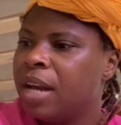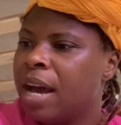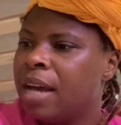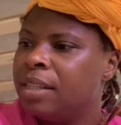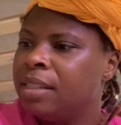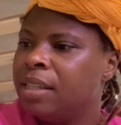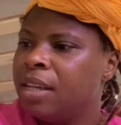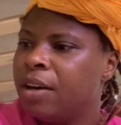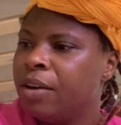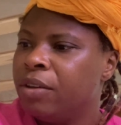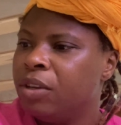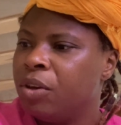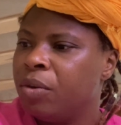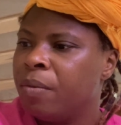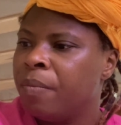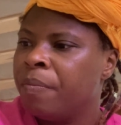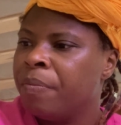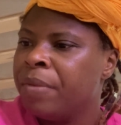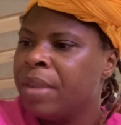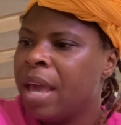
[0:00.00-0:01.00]
"I tell
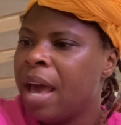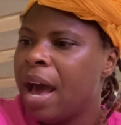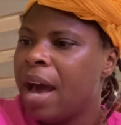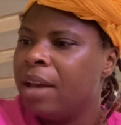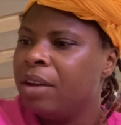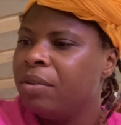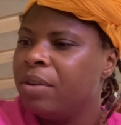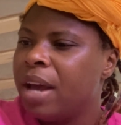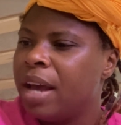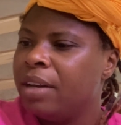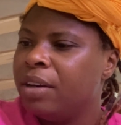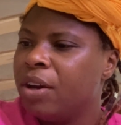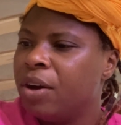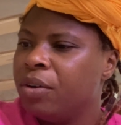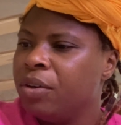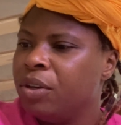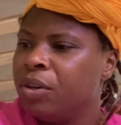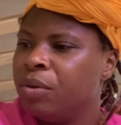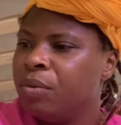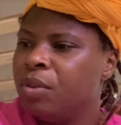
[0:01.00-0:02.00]
you, I do not know
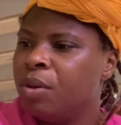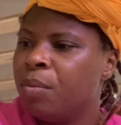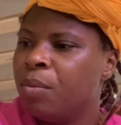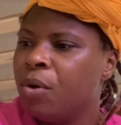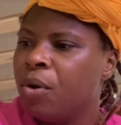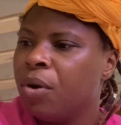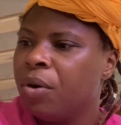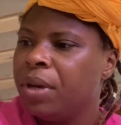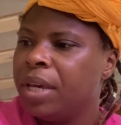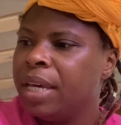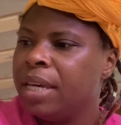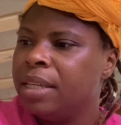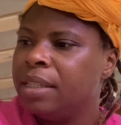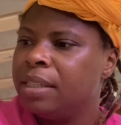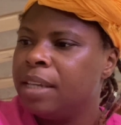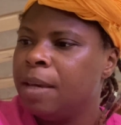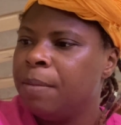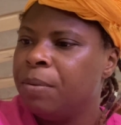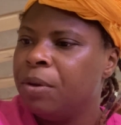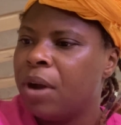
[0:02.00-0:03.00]
you. The moral is,
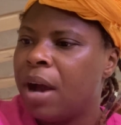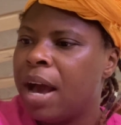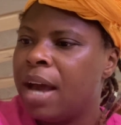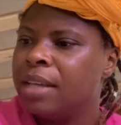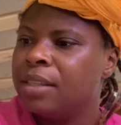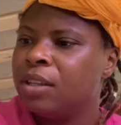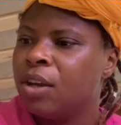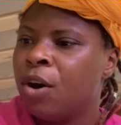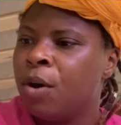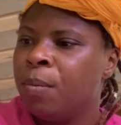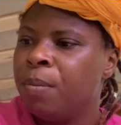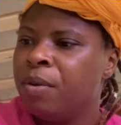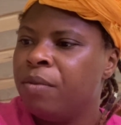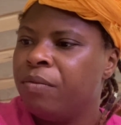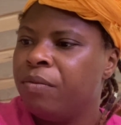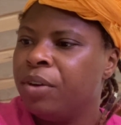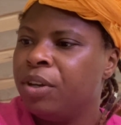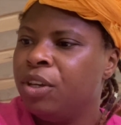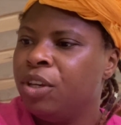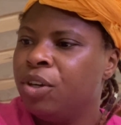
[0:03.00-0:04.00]
keep your eyes open,
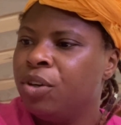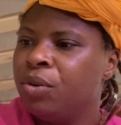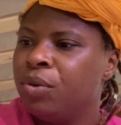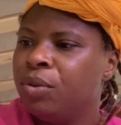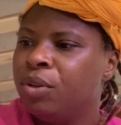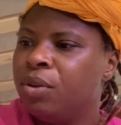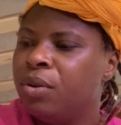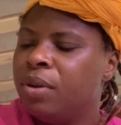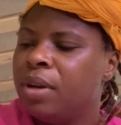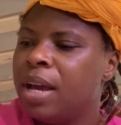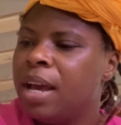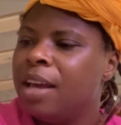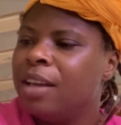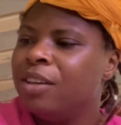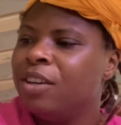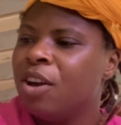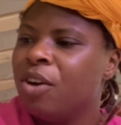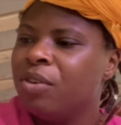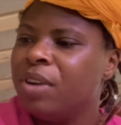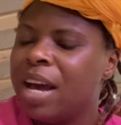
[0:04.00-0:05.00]
for you
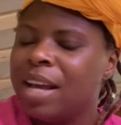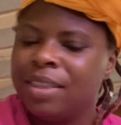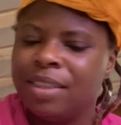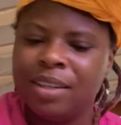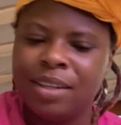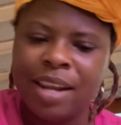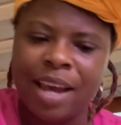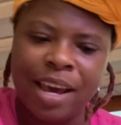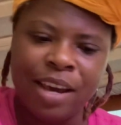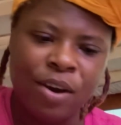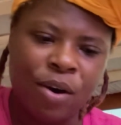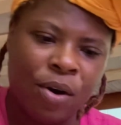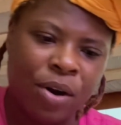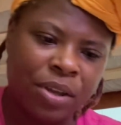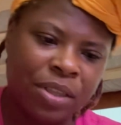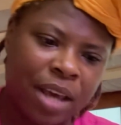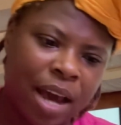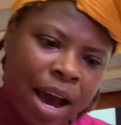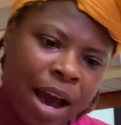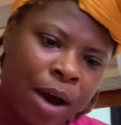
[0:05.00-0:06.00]
know not the day or
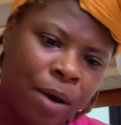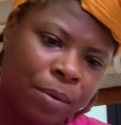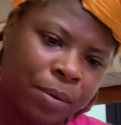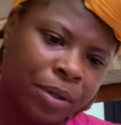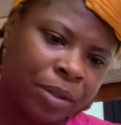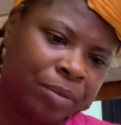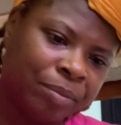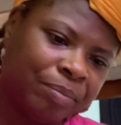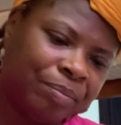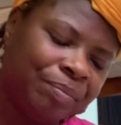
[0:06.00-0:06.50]
the hour."